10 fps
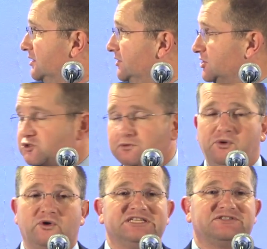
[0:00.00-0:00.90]
this
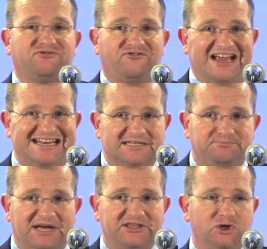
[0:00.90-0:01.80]
report is funded
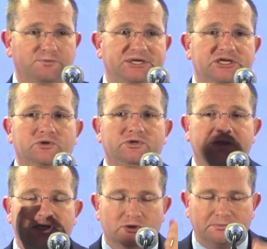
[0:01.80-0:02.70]
by the European Union.
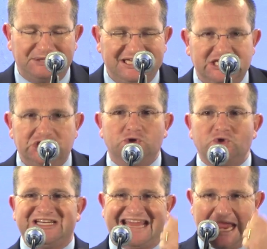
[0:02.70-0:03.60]
The European
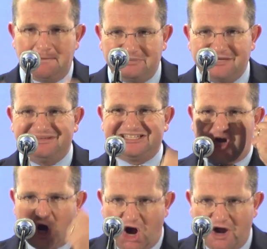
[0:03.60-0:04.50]
Union emblem is
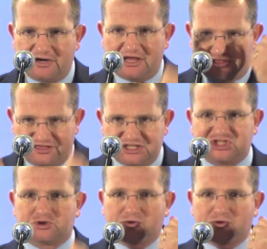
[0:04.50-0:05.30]
on this